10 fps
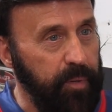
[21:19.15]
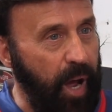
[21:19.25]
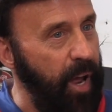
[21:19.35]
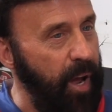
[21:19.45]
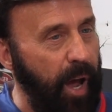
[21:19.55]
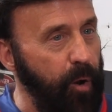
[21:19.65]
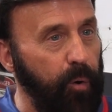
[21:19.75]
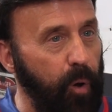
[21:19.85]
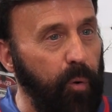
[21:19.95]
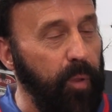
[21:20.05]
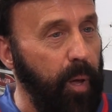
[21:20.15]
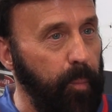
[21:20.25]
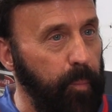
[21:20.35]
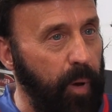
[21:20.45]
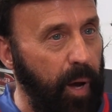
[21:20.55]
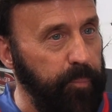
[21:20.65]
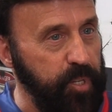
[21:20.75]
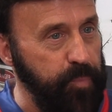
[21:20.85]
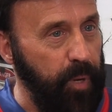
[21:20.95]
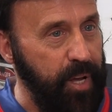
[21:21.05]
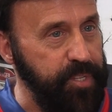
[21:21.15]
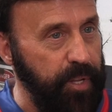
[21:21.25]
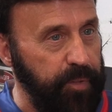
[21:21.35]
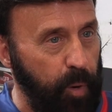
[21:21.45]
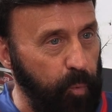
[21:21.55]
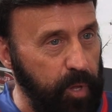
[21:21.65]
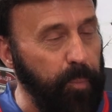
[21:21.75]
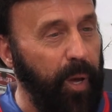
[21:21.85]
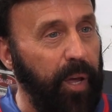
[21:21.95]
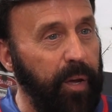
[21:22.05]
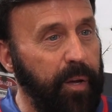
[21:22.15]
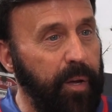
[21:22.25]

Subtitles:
I don't own them. I'm just blessed that they're with me.